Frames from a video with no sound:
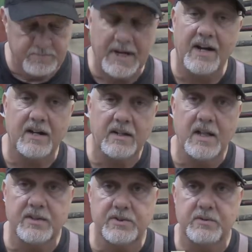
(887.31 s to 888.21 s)

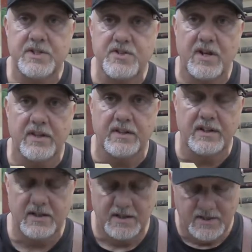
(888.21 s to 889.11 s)
parallel to each other,
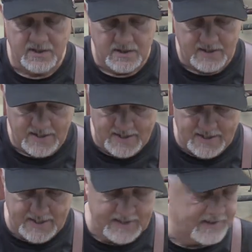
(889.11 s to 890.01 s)

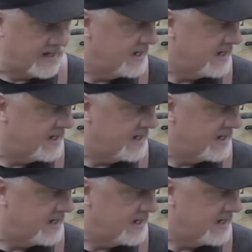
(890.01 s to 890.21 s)
and I